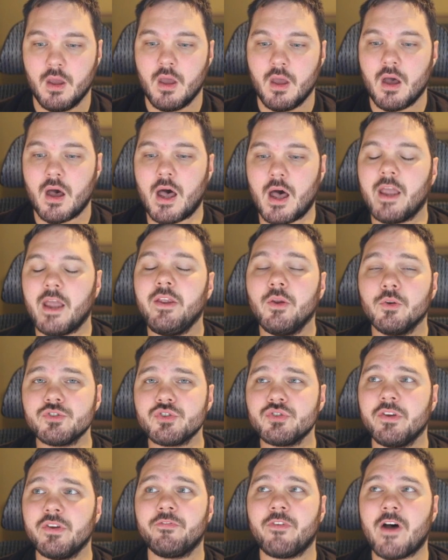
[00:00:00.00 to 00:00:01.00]
I
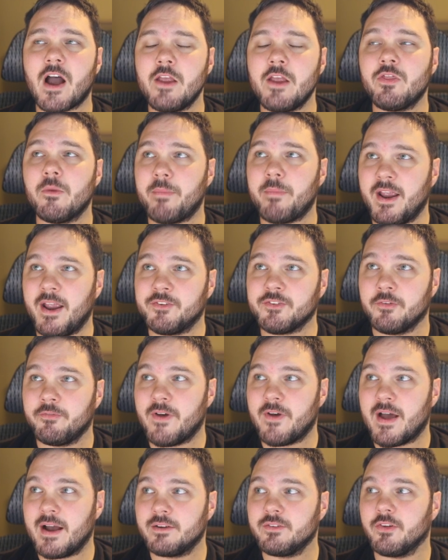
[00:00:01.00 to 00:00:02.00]
usually find the base
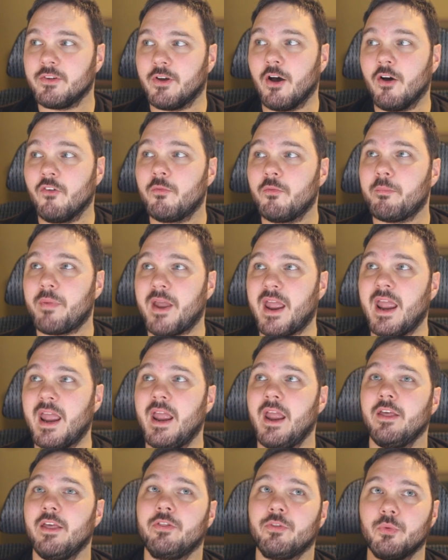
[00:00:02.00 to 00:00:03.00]
effect of
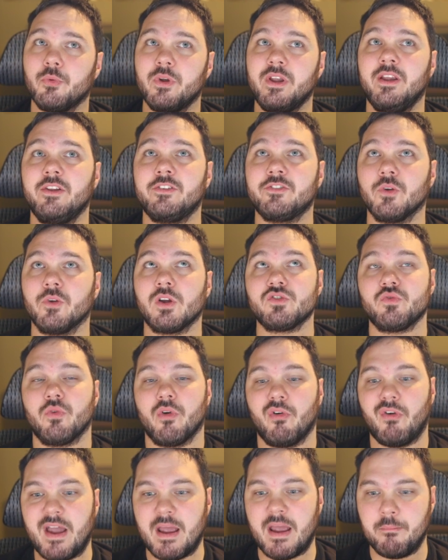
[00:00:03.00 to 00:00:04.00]
pay 3, search
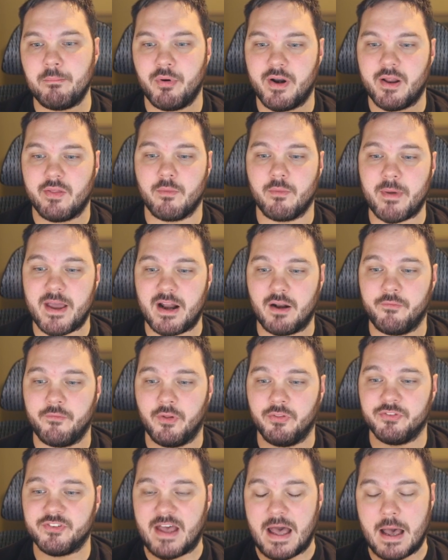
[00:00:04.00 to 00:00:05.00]
for land, put it on the
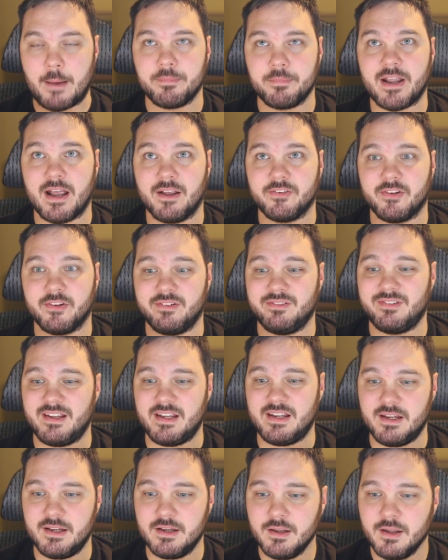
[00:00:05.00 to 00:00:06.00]
battlefield tapped as a
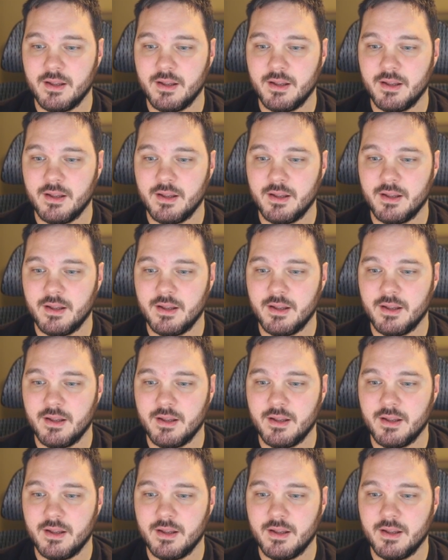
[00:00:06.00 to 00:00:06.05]
D.